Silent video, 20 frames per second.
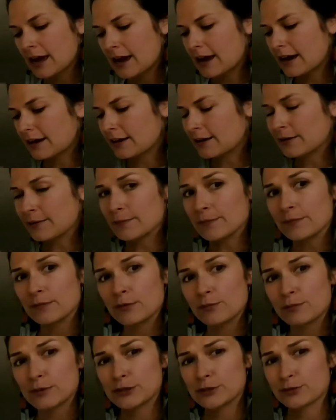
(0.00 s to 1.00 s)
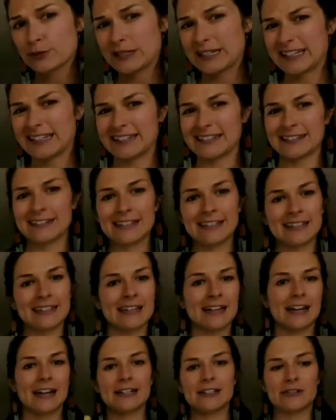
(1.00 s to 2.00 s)
Um, between,
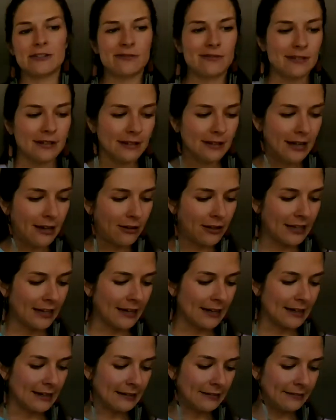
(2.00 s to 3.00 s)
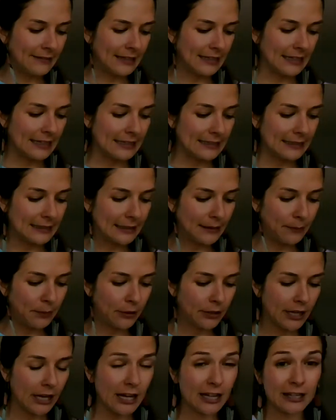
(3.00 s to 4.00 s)
I, I only had a couple
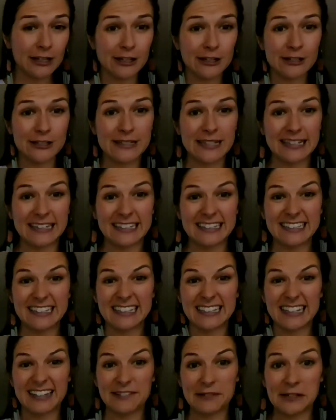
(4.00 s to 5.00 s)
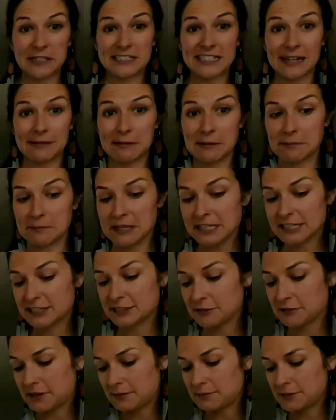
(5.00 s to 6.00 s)
colors and I didn't have a lot of time to mix,
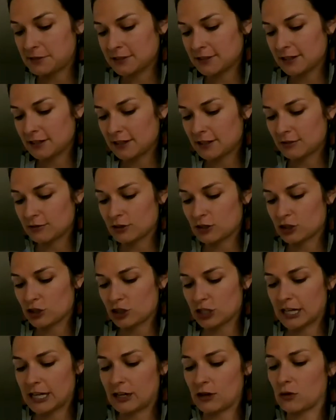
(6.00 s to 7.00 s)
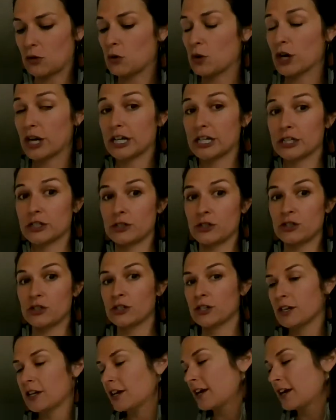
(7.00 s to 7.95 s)
so I'm just gonna go straight orange.